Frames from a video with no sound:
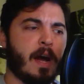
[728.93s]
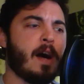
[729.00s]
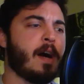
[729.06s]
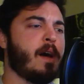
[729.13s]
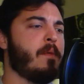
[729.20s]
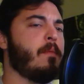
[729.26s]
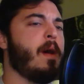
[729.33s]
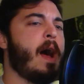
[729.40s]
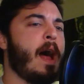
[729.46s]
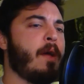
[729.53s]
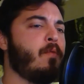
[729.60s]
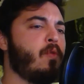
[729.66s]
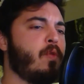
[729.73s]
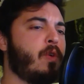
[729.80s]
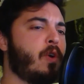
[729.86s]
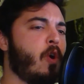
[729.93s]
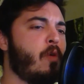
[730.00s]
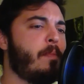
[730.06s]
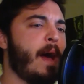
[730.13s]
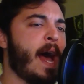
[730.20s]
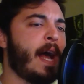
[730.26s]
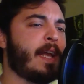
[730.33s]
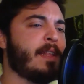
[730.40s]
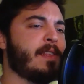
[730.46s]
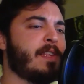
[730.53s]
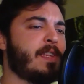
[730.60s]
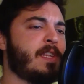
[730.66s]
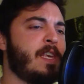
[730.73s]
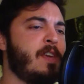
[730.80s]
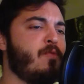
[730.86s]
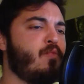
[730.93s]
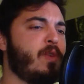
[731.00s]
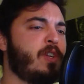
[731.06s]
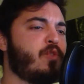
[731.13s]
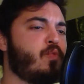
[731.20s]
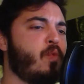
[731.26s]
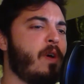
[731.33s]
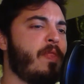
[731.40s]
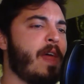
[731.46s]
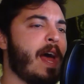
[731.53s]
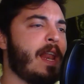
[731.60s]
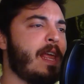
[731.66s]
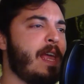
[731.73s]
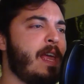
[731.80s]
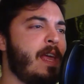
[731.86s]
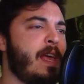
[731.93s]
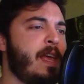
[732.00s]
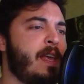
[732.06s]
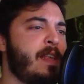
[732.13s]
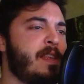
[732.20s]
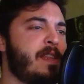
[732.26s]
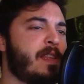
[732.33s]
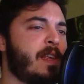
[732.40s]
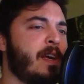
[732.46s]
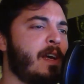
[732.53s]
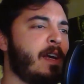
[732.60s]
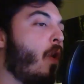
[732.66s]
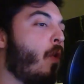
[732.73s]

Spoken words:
I will go back and see which one that is.